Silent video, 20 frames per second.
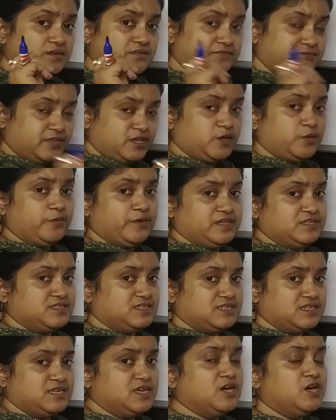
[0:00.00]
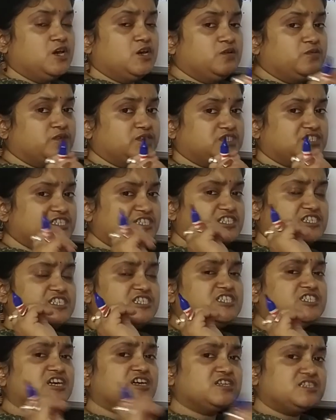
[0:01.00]
frequency, which is
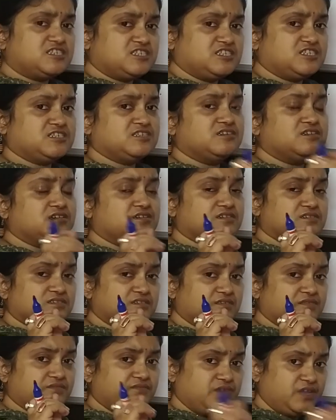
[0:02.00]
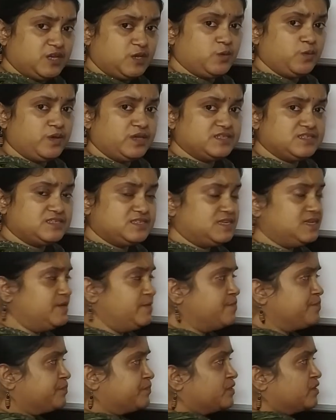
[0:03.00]
just the frequency
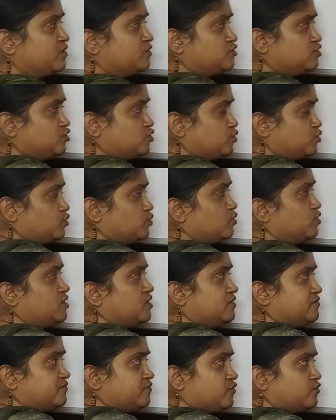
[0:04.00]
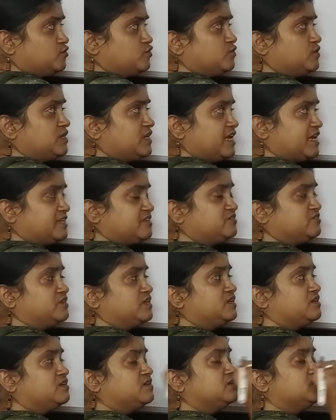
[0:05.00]
to
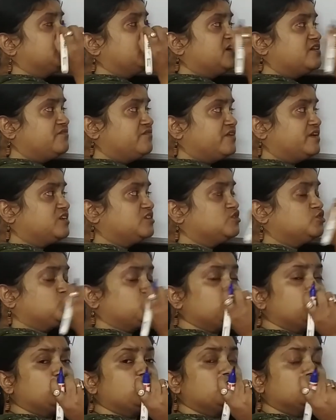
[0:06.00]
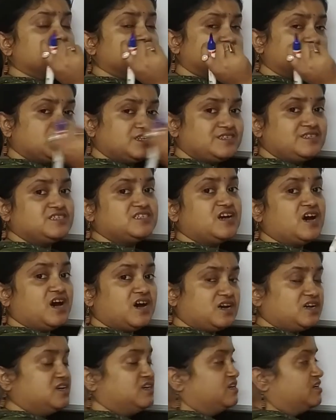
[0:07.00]
photoelectric effect to just
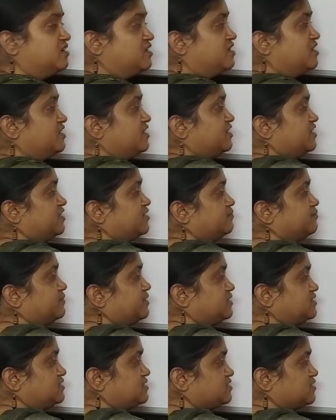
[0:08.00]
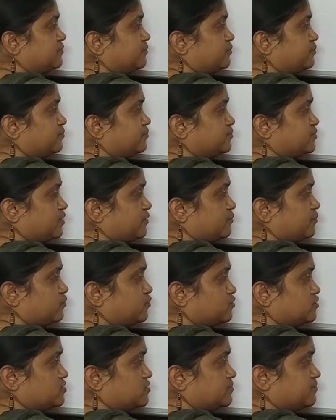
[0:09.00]
occur, it means
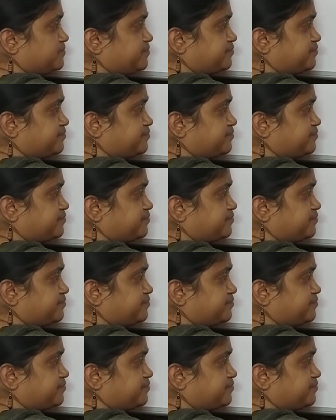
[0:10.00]
suppose